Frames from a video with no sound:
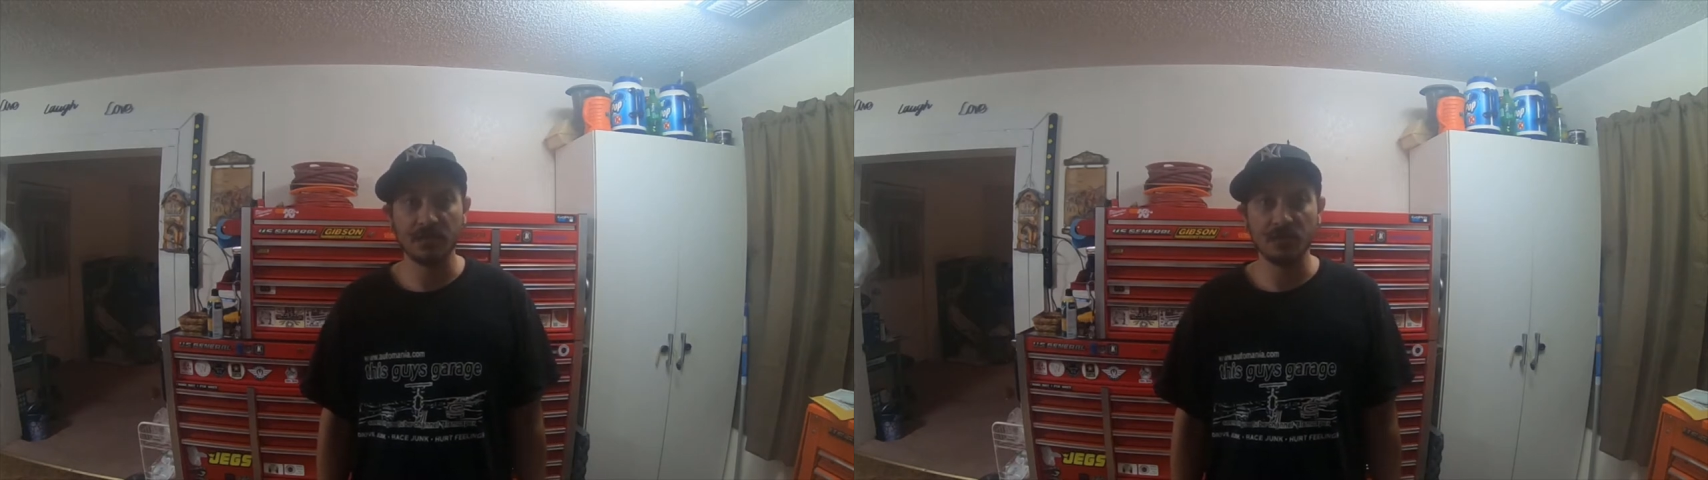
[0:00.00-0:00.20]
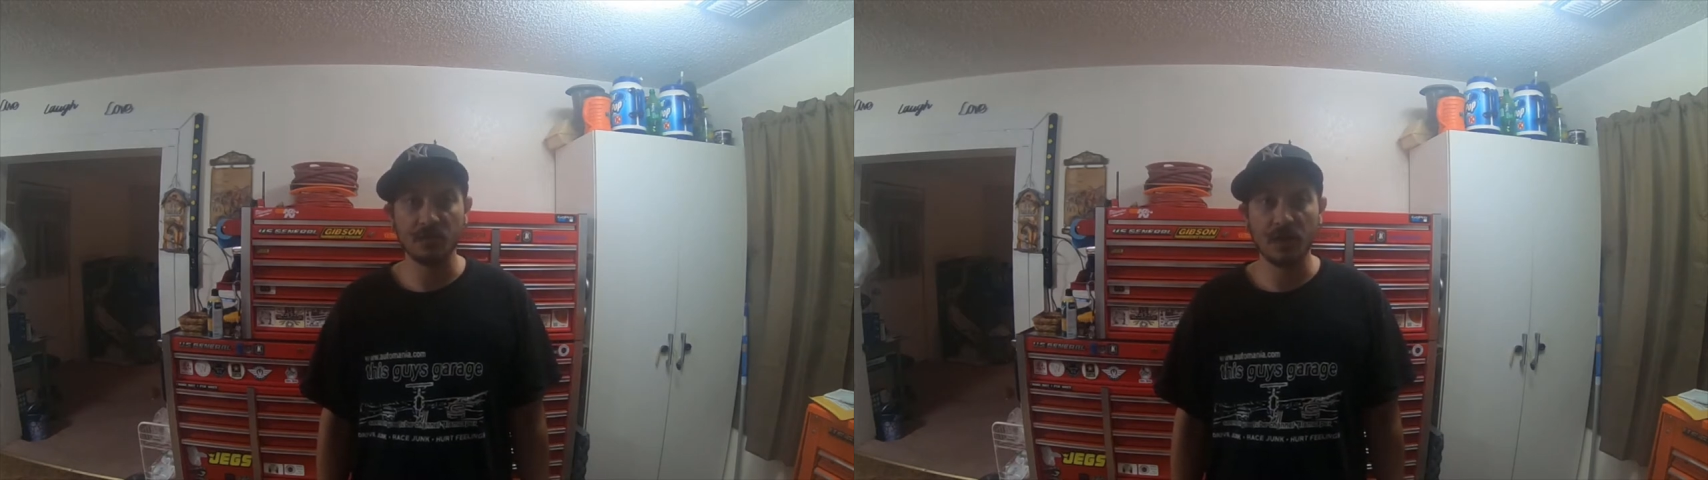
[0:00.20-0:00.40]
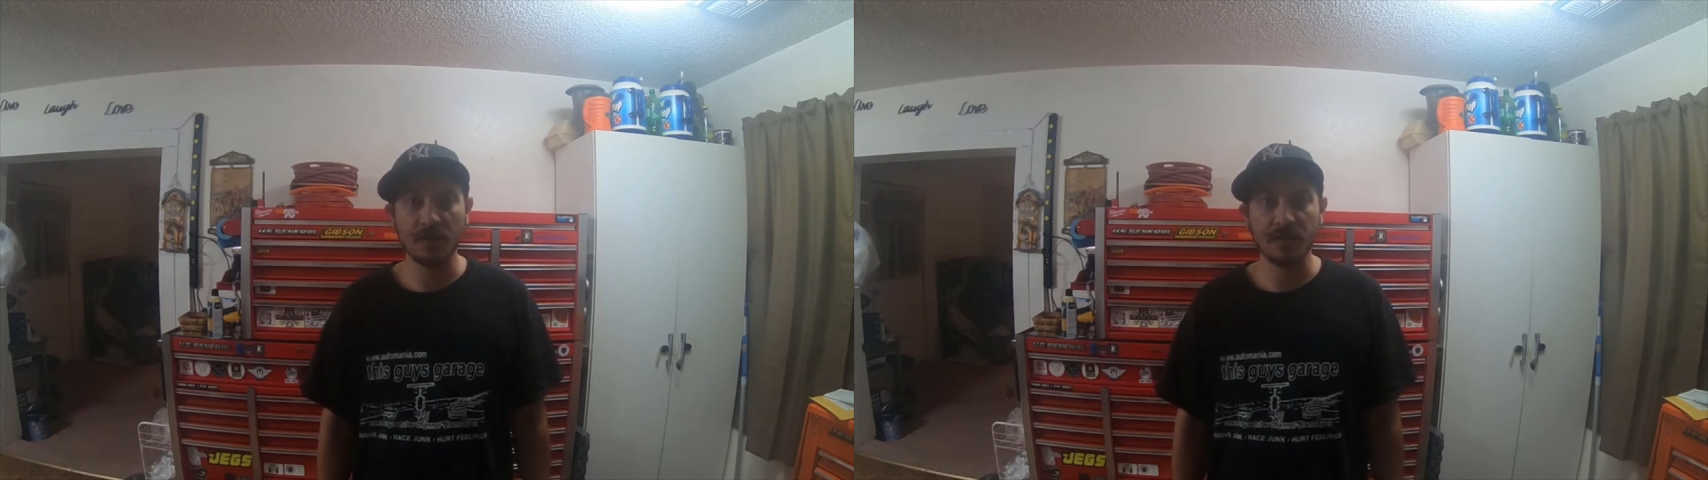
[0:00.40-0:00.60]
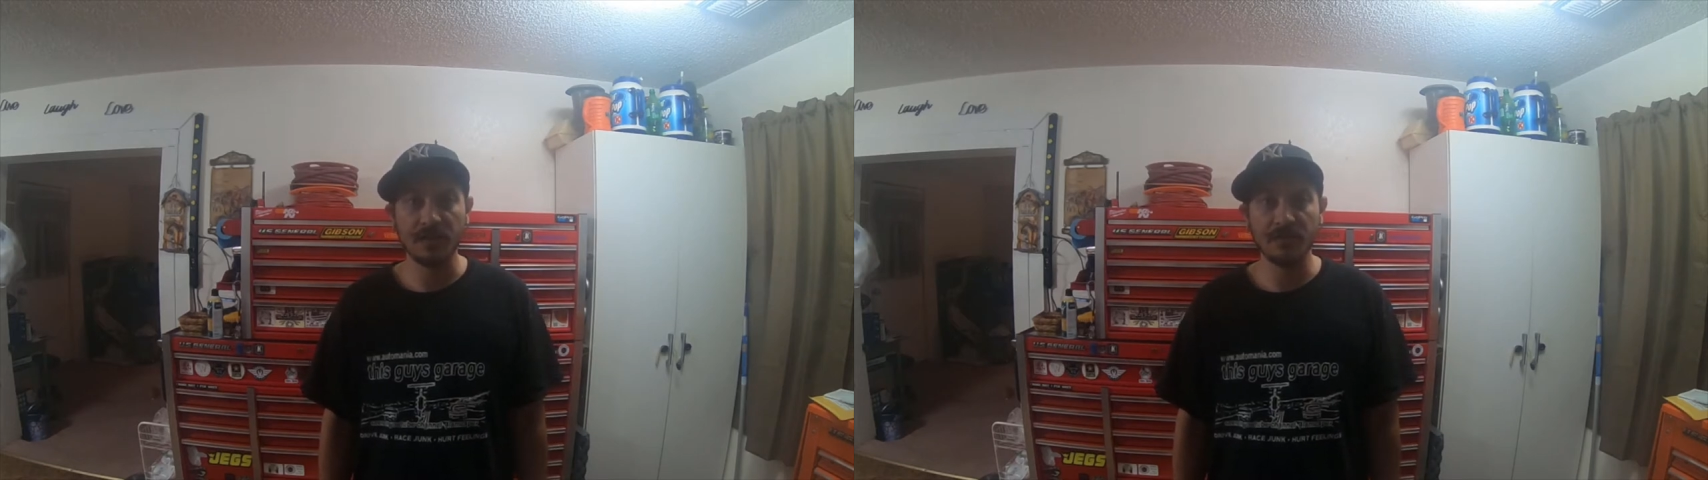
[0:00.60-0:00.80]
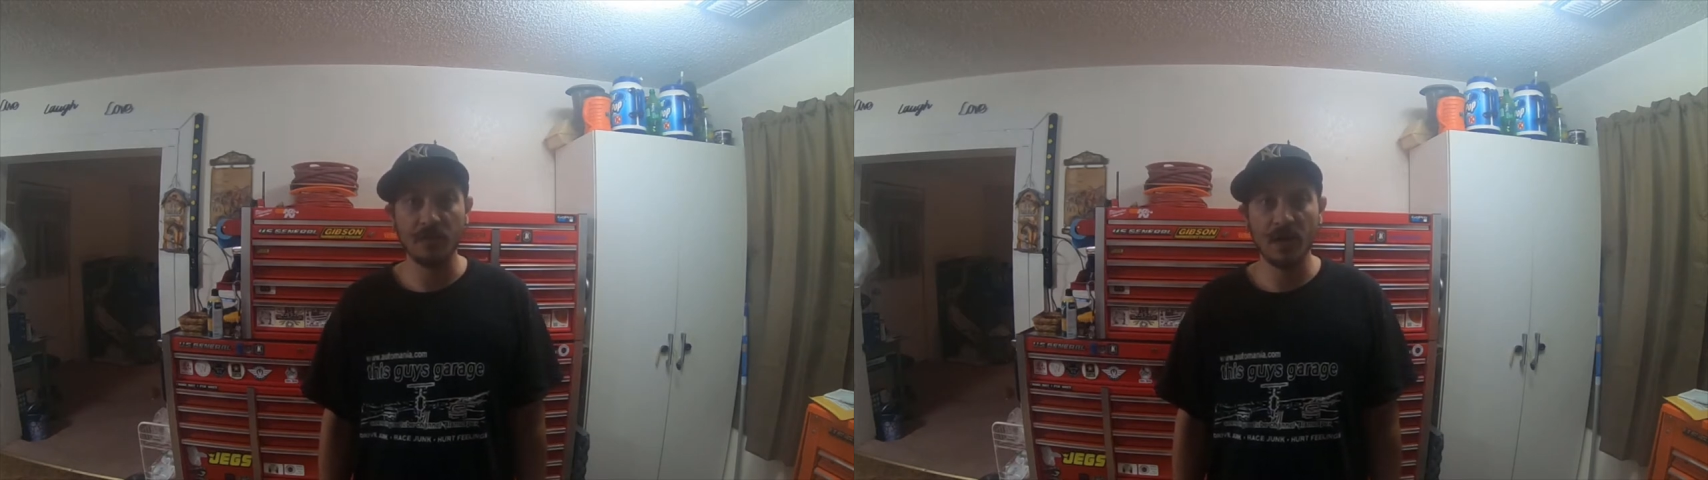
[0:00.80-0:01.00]
subscriber
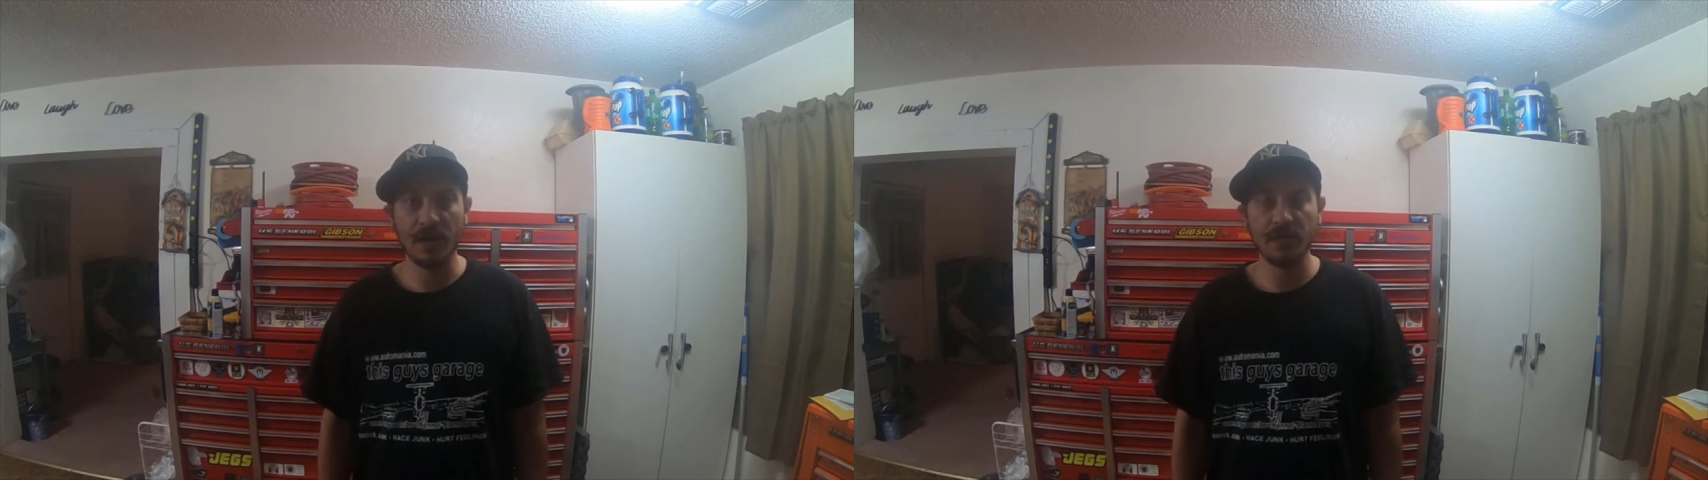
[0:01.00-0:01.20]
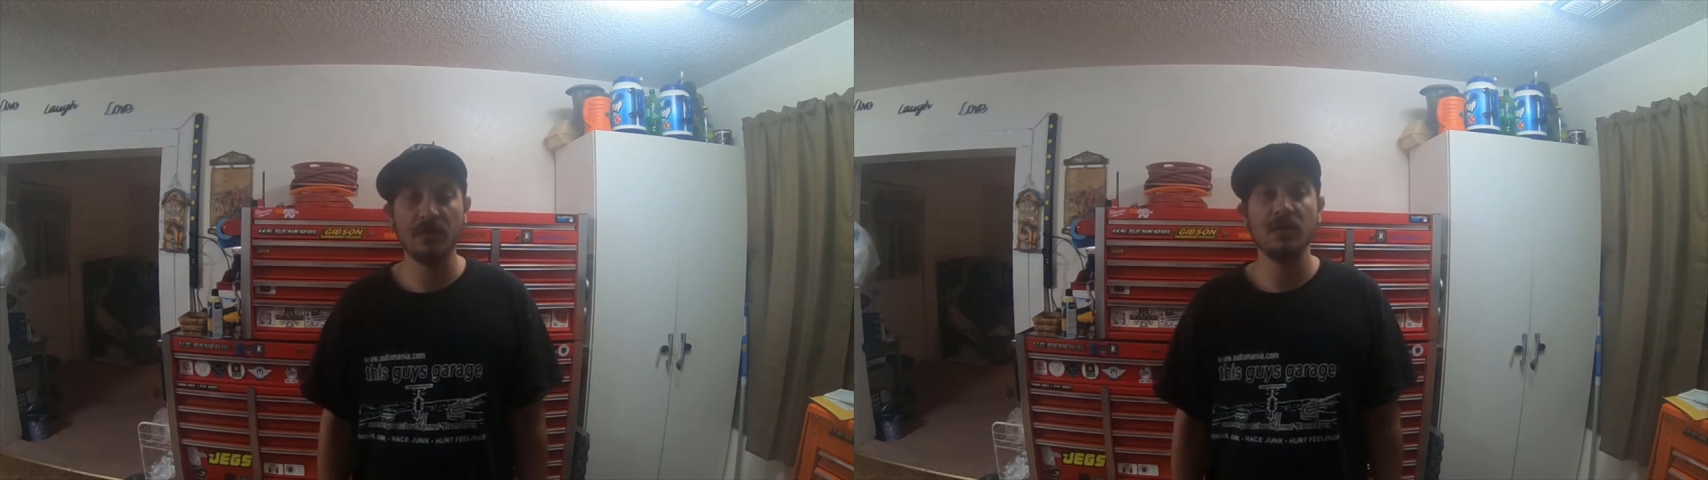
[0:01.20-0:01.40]
giveaway.